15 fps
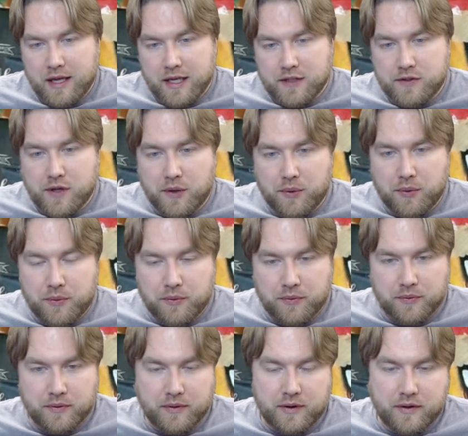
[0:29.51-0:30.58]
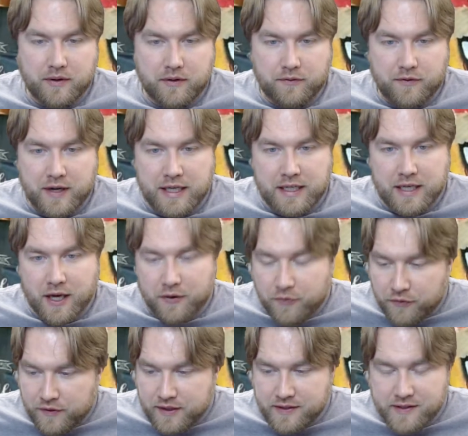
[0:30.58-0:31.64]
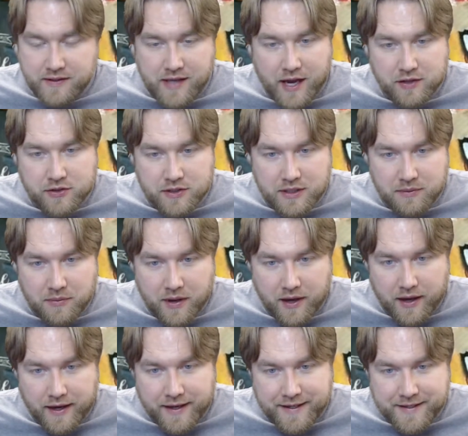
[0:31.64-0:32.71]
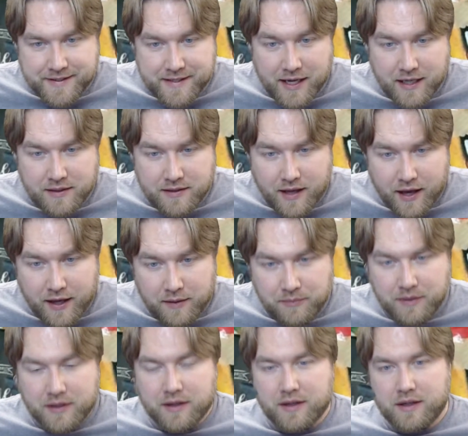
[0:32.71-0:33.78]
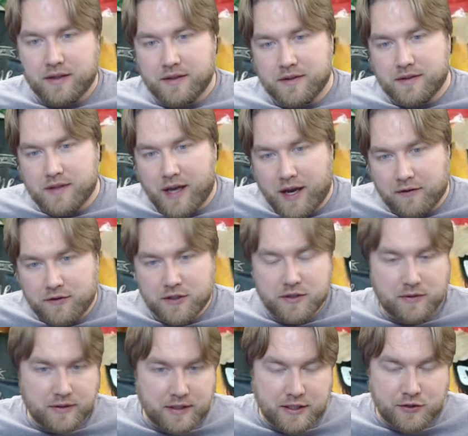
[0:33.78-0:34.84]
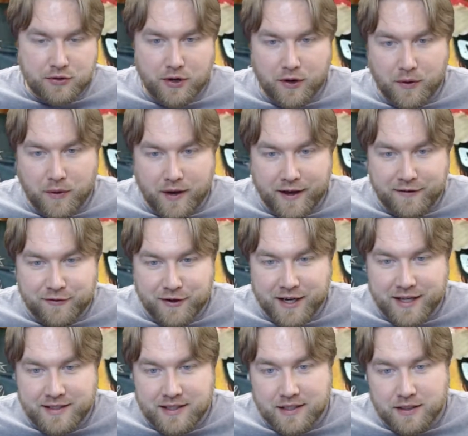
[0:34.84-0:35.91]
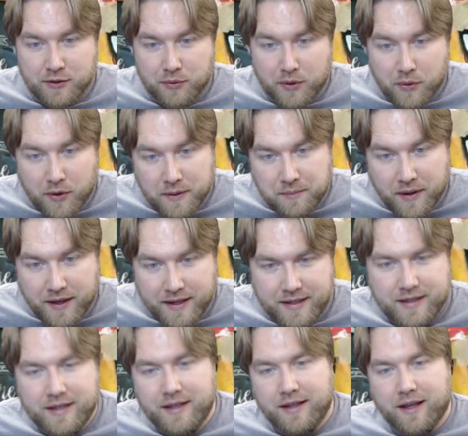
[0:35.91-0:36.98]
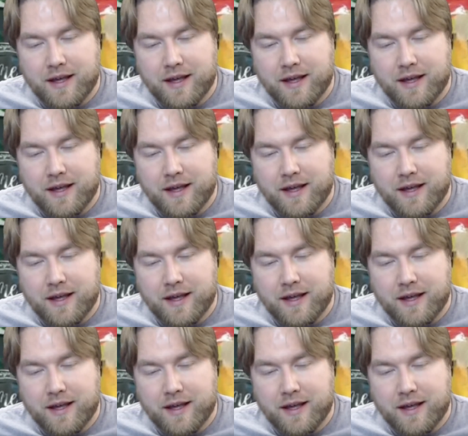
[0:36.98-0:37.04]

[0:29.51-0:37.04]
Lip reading: So funny enough, this is actually my second time because after doing the intro, I forgot to hit the record button.